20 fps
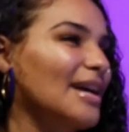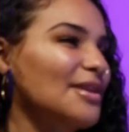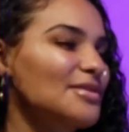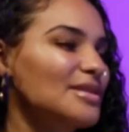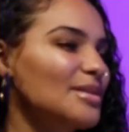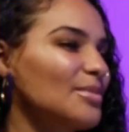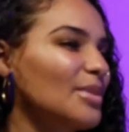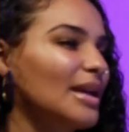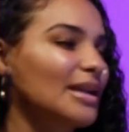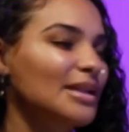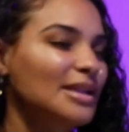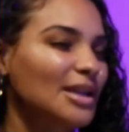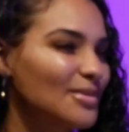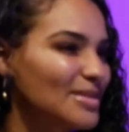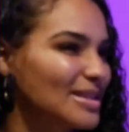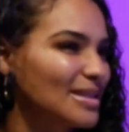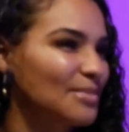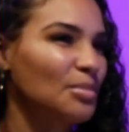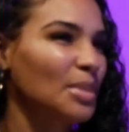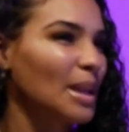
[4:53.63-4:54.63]
used to be like, no,
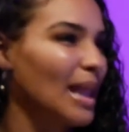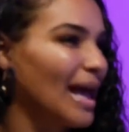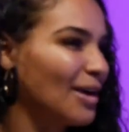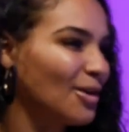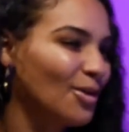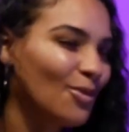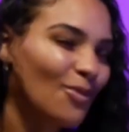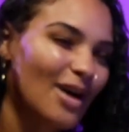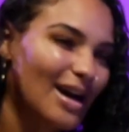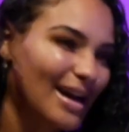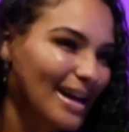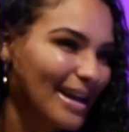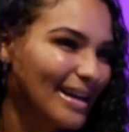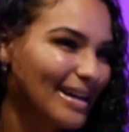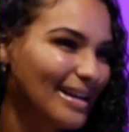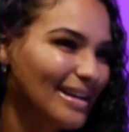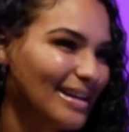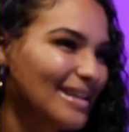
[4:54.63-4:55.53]
it's black or white.